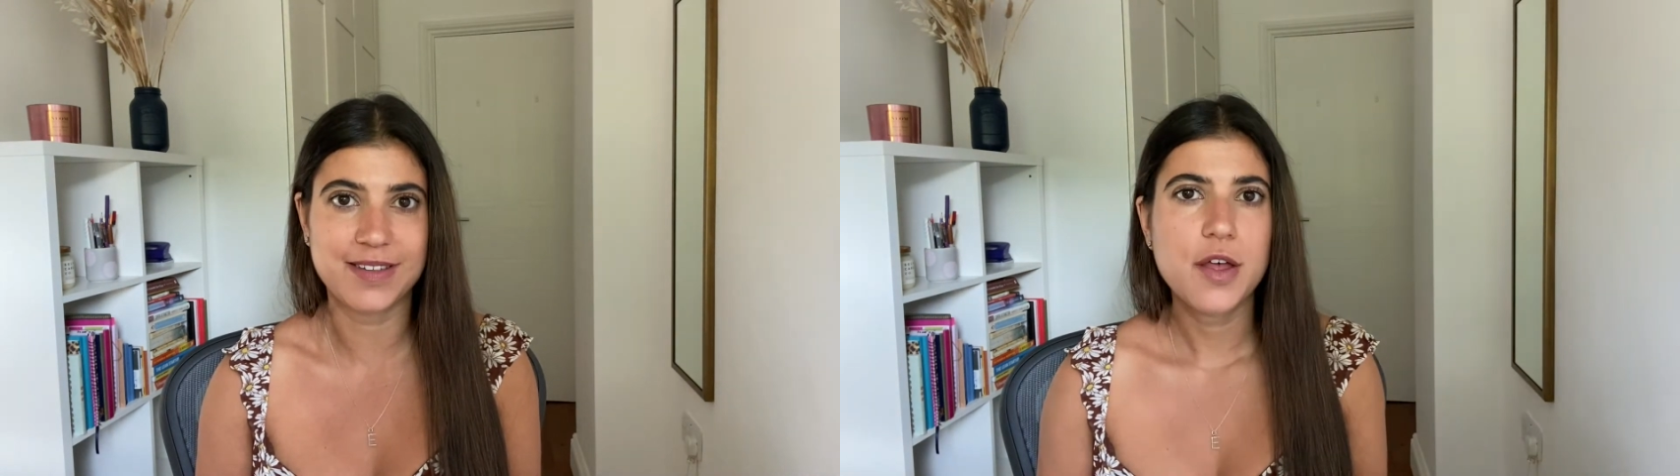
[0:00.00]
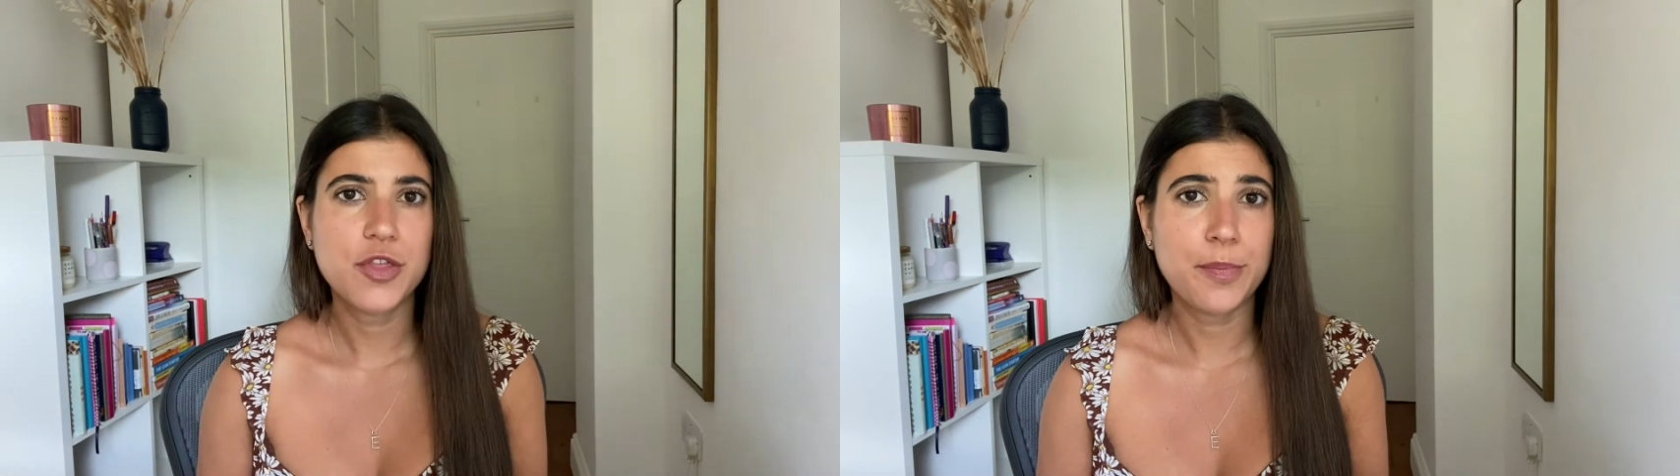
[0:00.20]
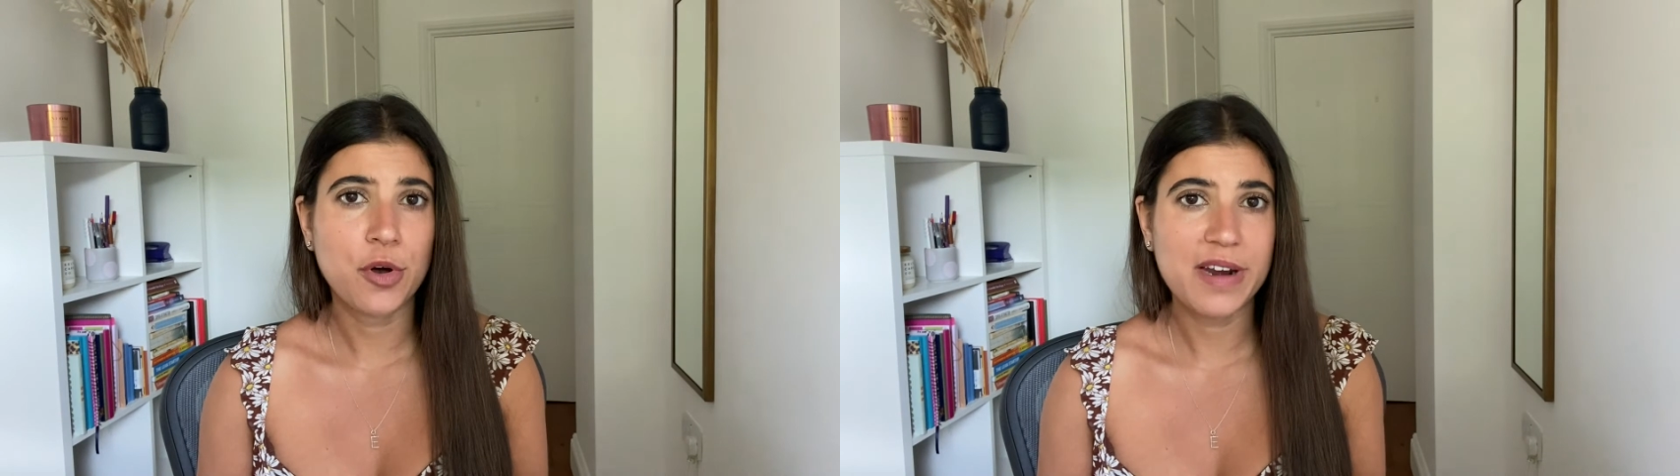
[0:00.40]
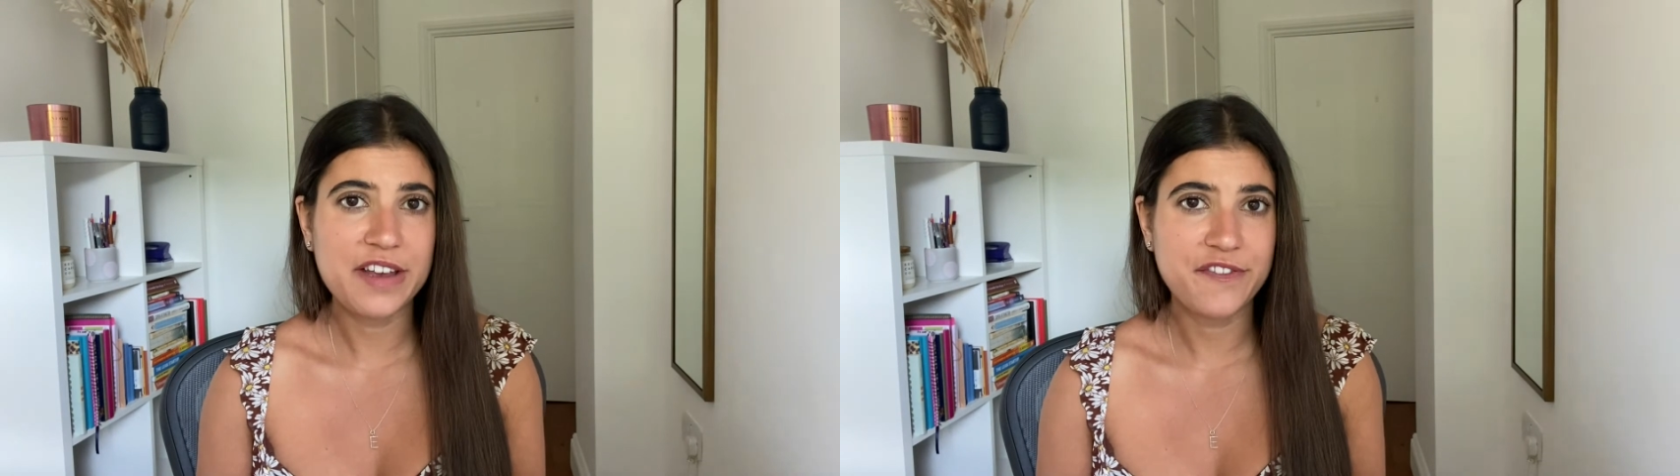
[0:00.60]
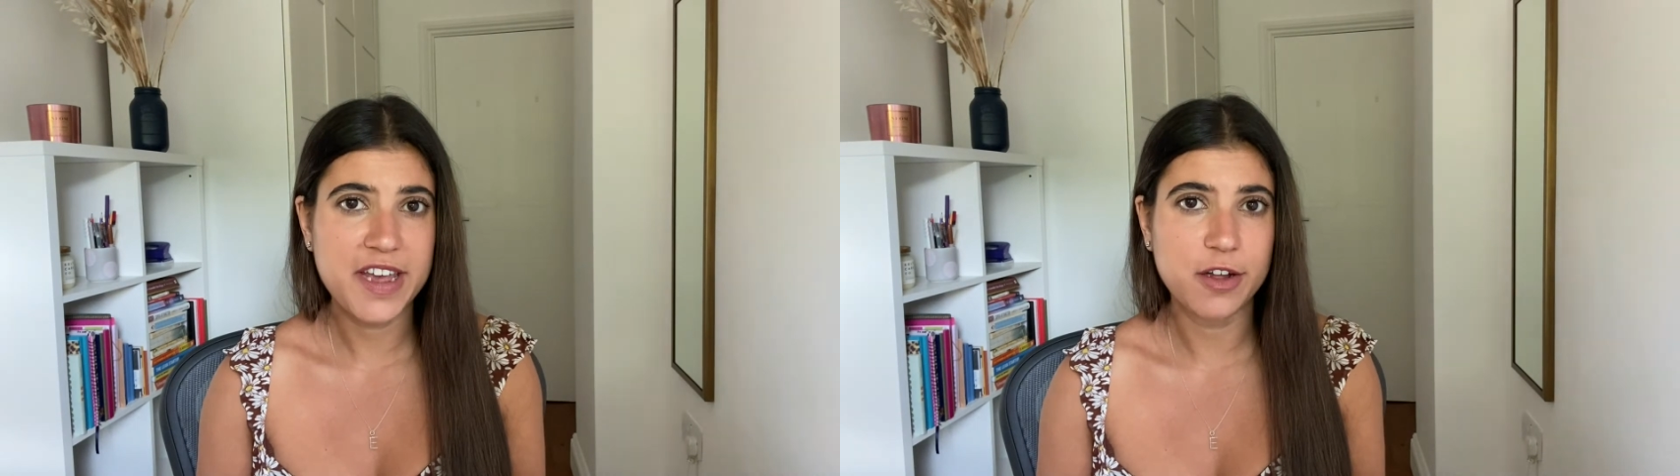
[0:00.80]
The
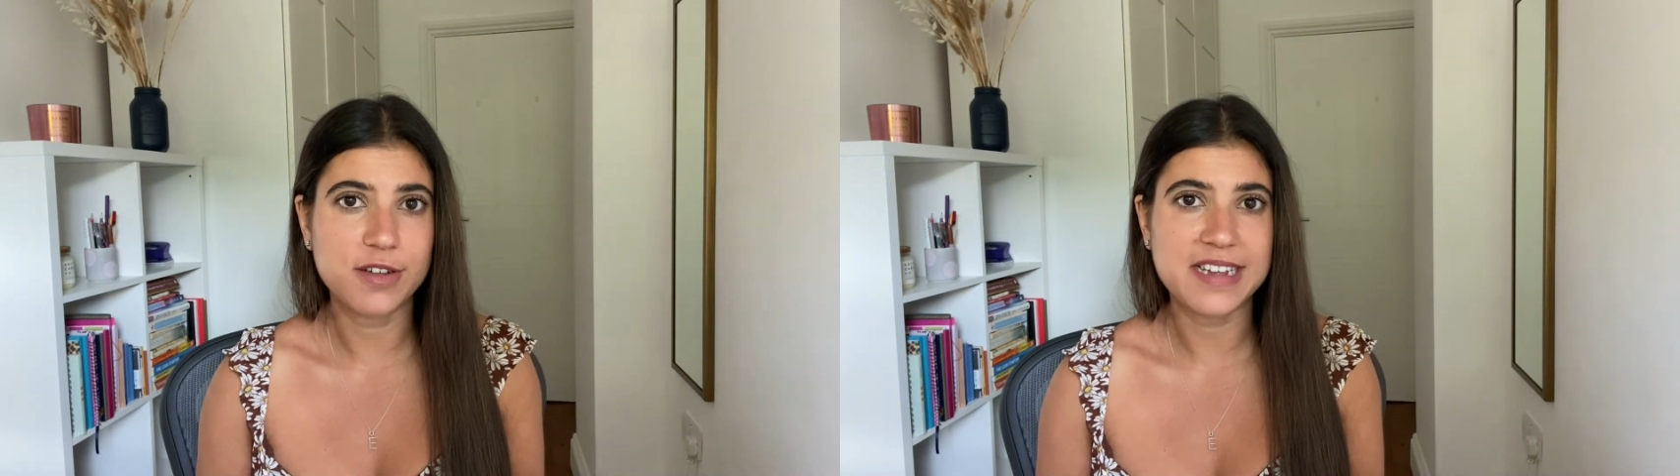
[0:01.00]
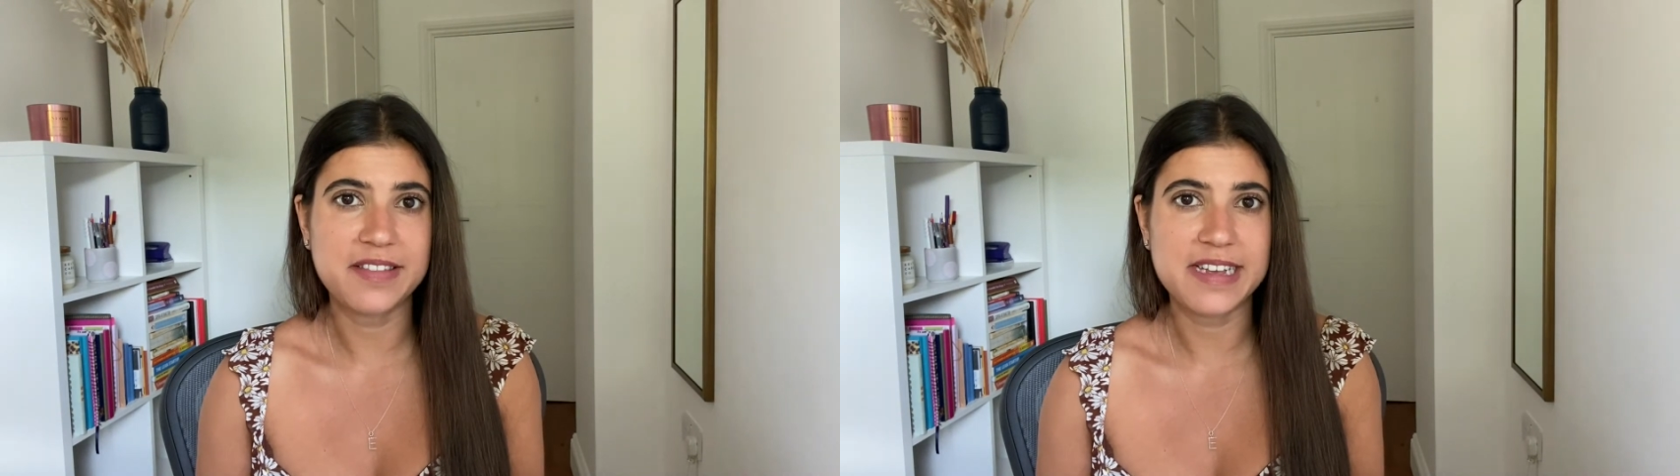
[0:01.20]
polyphenols in